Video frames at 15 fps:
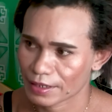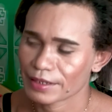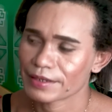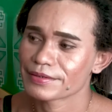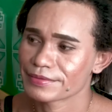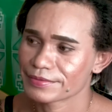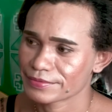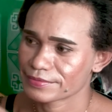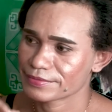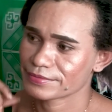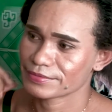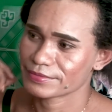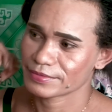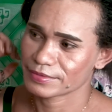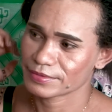cannot
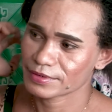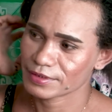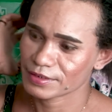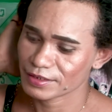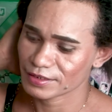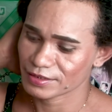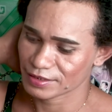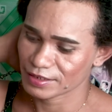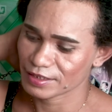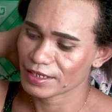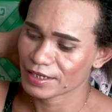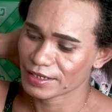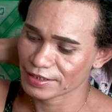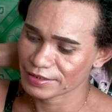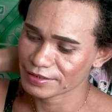just go to any
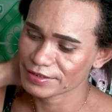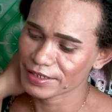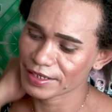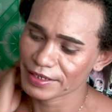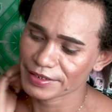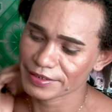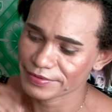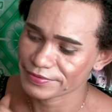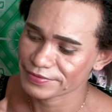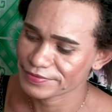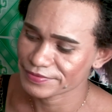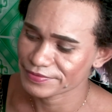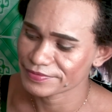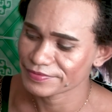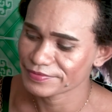places we
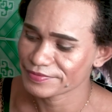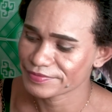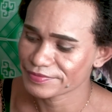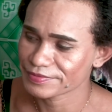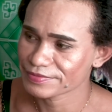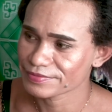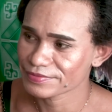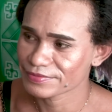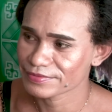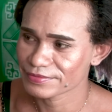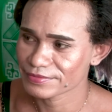want because of